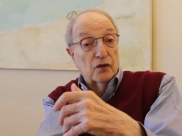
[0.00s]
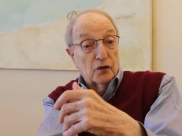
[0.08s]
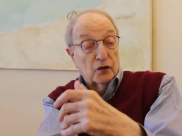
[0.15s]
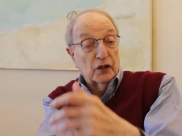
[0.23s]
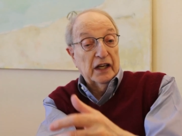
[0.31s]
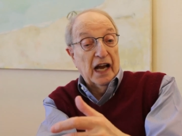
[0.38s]

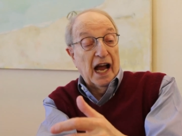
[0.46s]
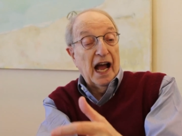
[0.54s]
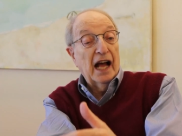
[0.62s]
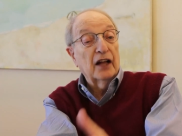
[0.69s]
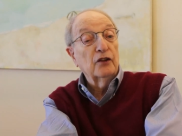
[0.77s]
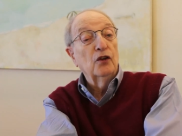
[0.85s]
early
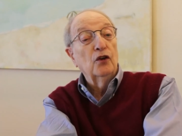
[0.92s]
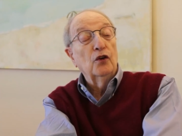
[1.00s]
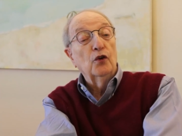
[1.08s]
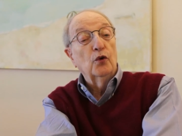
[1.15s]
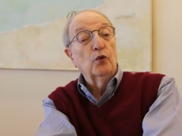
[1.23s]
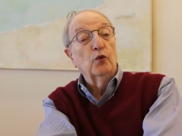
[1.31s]
on
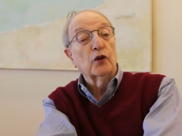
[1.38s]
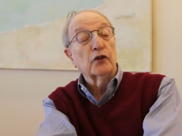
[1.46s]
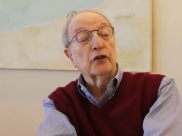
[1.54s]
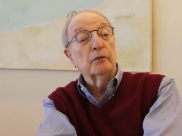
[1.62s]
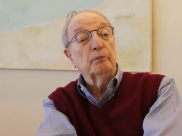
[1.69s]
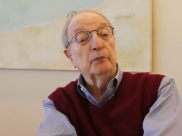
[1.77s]

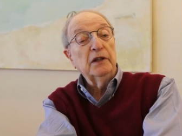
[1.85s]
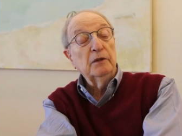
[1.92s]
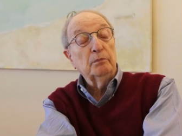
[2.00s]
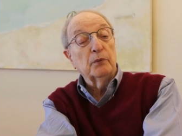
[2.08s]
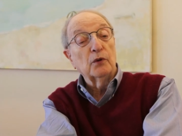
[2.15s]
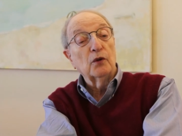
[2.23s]
were the
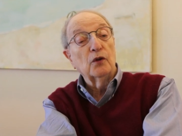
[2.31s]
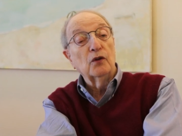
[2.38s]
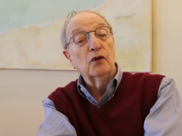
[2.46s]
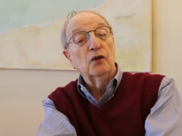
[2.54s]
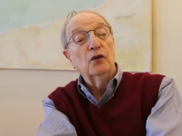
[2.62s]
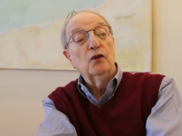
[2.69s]

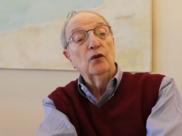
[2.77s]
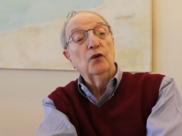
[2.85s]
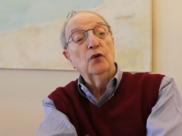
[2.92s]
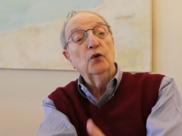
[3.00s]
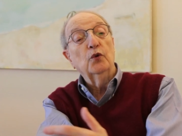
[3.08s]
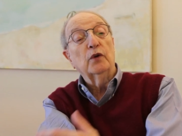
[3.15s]
people
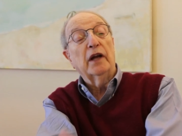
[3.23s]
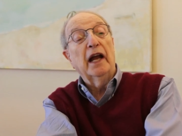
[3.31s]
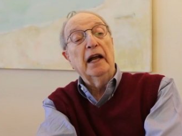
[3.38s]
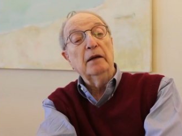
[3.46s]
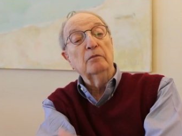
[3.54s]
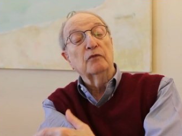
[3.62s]
who
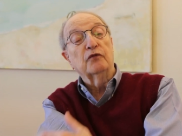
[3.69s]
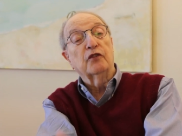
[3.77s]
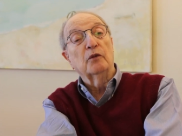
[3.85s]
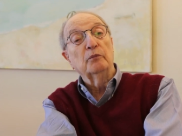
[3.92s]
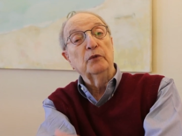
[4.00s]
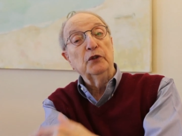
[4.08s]
came
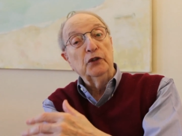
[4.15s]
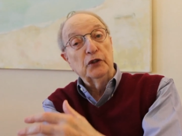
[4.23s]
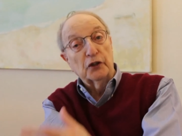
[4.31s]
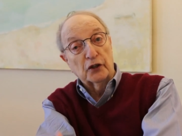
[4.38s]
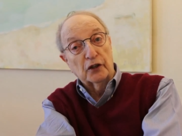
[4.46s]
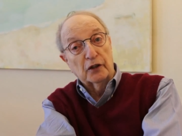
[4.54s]
from
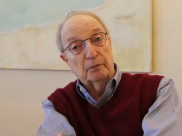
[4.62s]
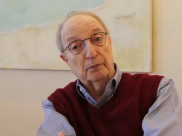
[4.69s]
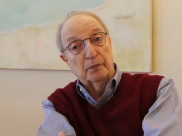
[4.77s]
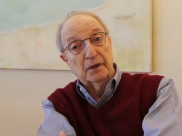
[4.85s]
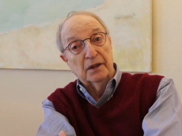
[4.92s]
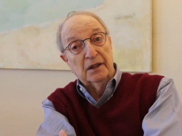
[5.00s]

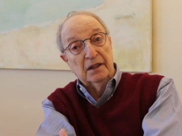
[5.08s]
Europe